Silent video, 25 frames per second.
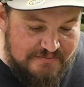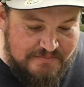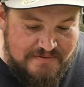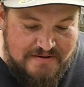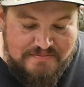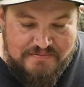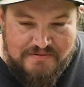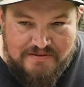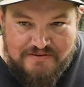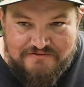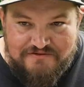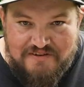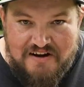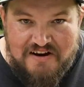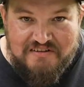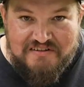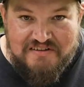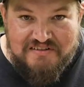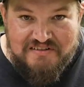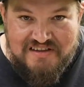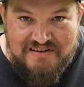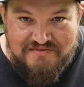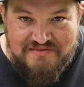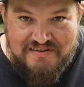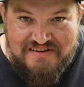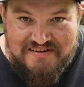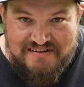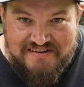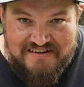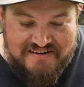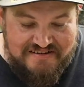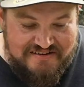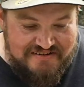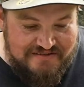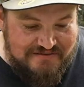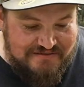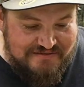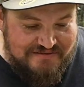People are finally leaving and
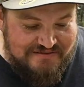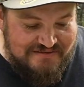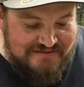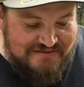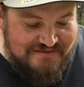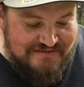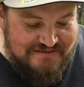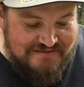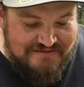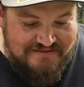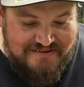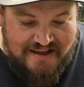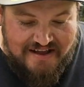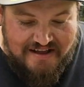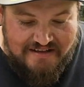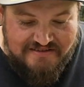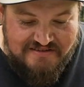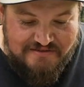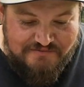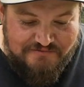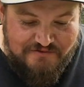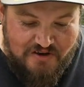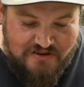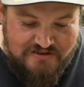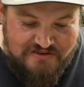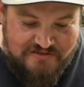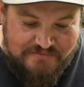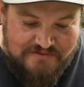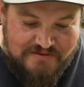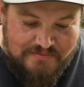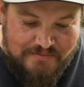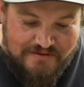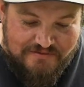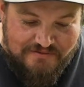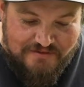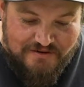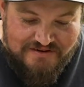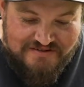I can add some volume
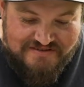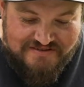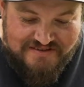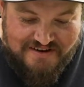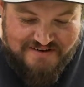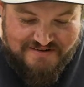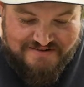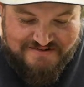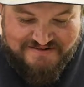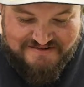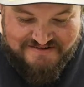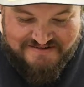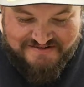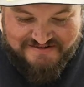to my voice now.